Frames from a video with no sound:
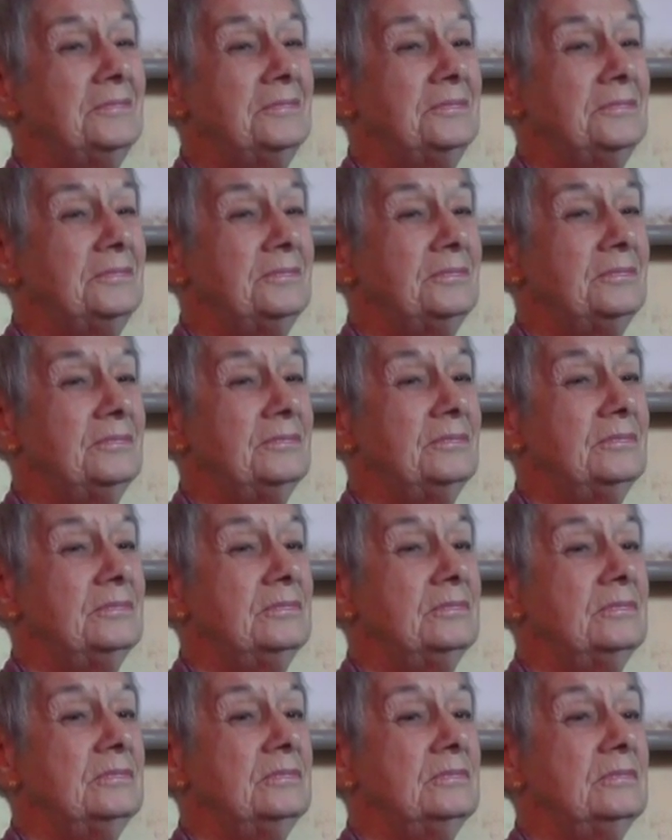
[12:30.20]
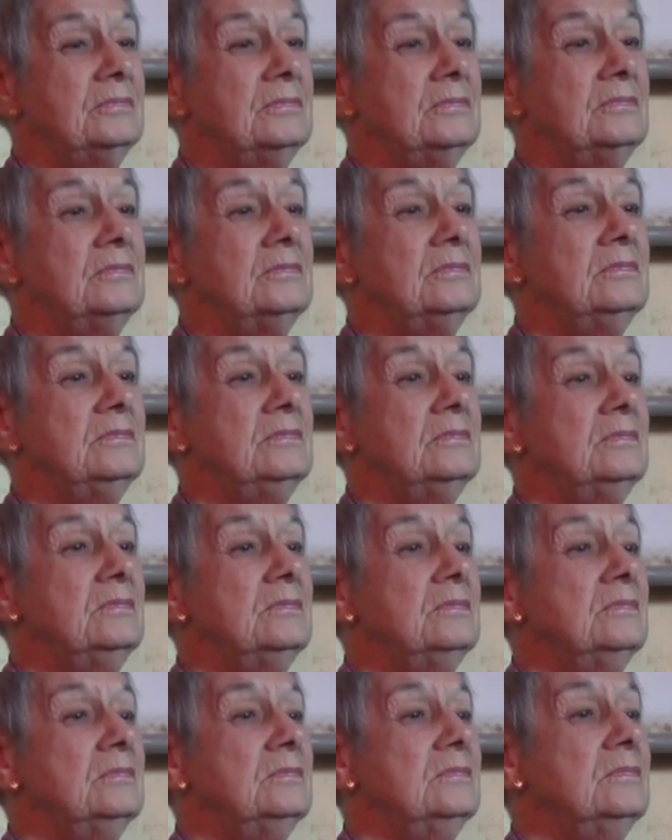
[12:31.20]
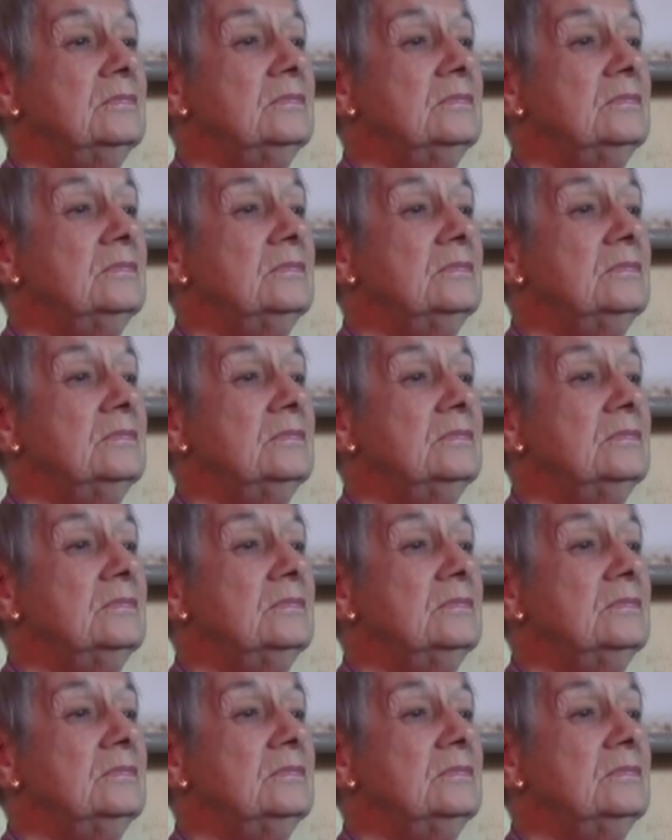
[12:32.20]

Nobody speaks.